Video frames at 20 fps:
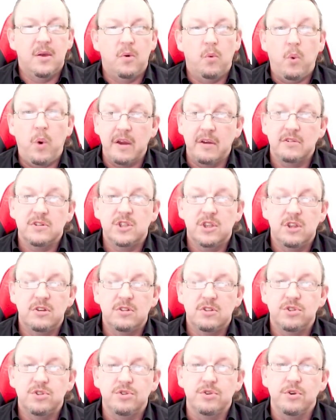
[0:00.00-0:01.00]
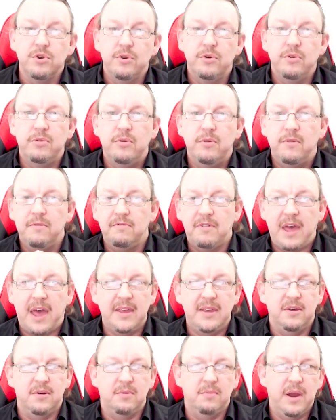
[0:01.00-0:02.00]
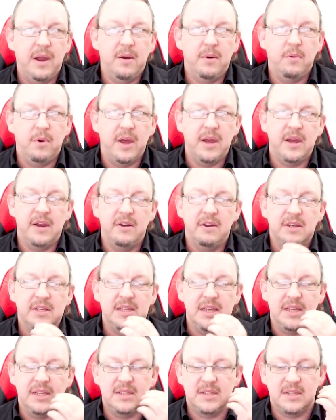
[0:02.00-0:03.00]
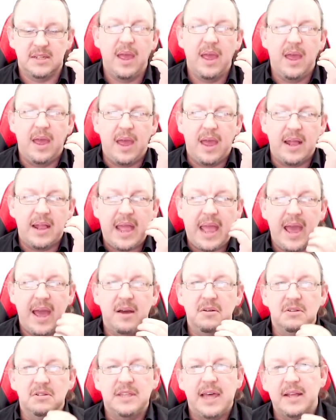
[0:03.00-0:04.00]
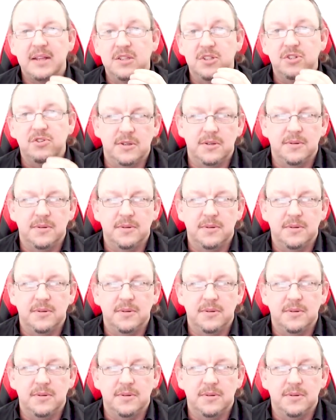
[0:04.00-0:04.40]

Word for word: Where's the true value? Where, where is it? And how is that